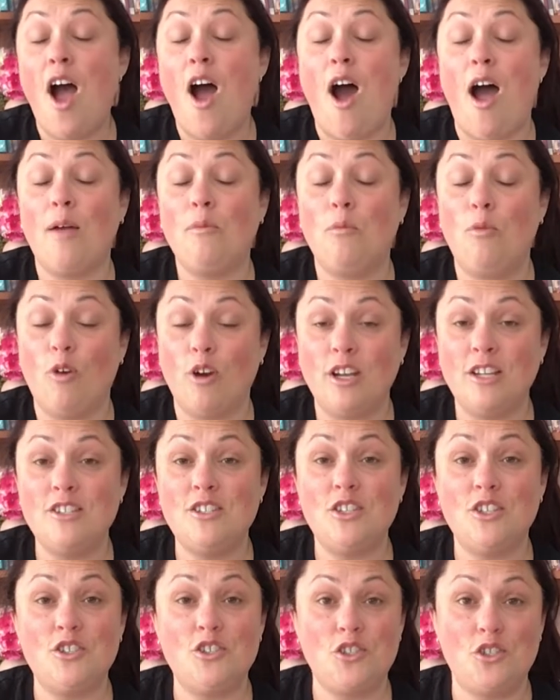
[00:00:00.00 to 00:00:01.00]
I wanted
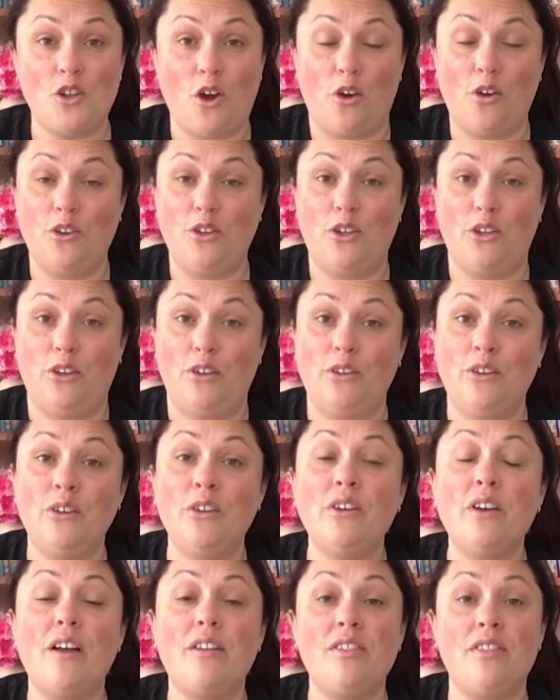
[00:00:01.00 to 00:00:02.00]
to show
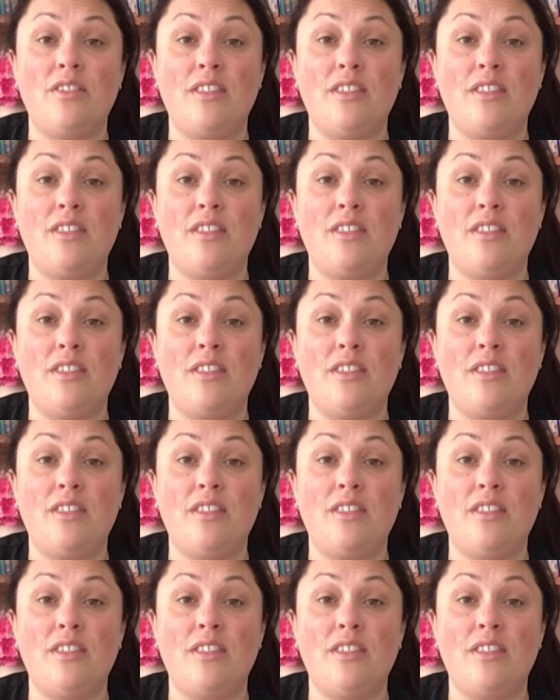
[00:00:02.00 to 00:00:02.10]
you